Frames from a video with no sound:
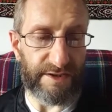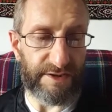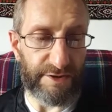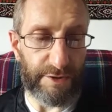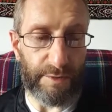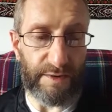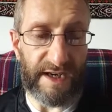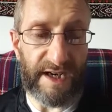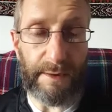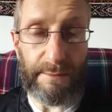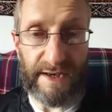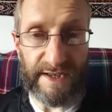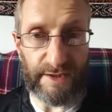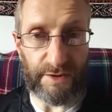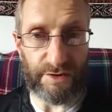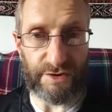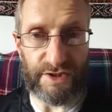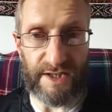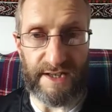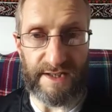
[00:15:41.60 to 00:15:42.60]
"You are
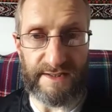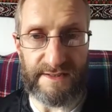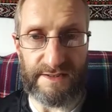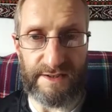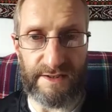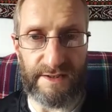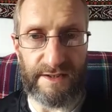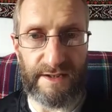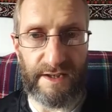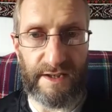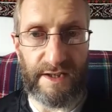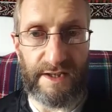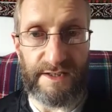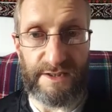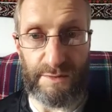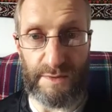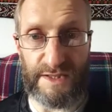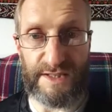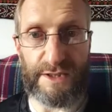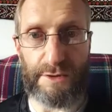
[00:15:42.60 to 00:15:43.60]
Michael Jackson,"
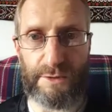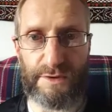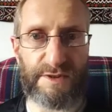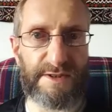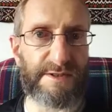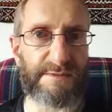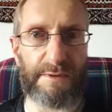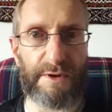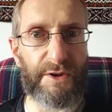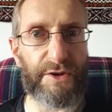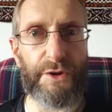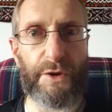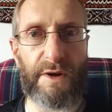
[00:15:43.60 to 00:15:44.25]
to which you would respond,